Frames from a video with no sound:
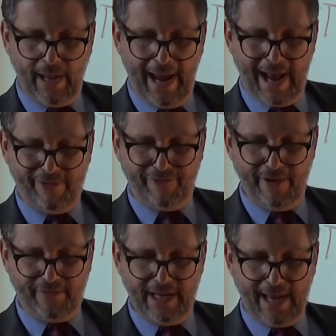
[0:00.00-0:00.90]
and
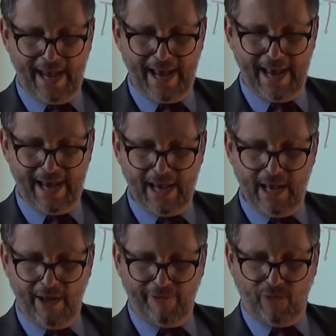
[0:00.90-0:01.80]
50K
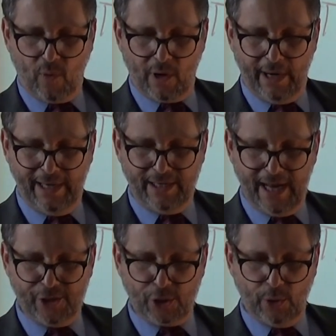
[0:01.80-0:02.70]
for an
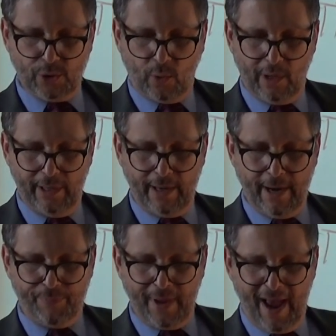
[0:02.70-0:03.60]
intentional tort.
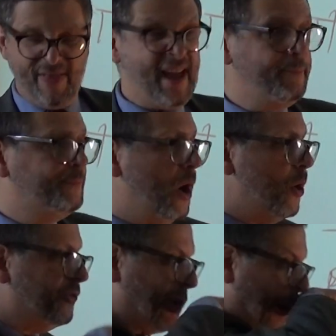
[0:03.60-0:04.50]
And they
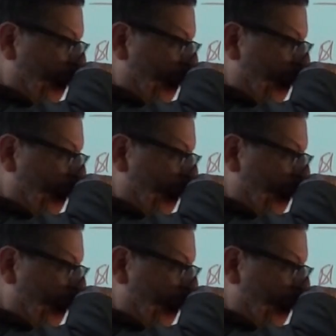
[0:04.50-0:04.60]
both